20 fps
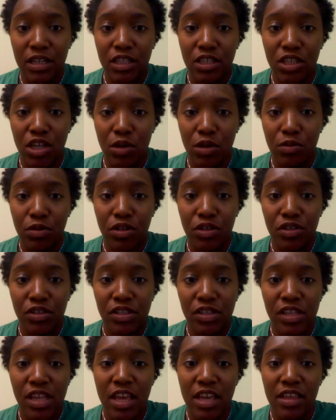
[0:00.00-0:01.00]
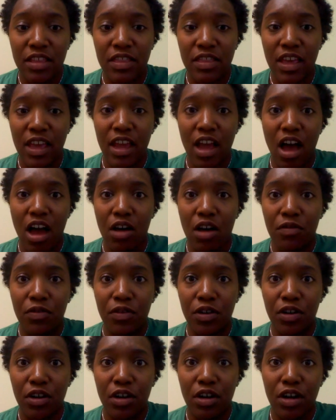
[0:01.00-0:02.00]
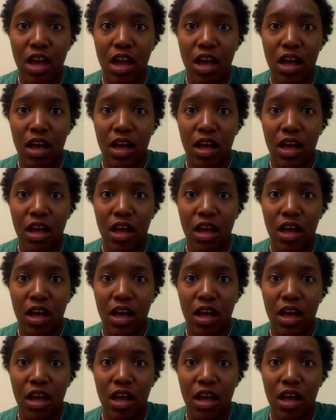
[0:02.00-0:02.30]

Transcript: of the donors. They offer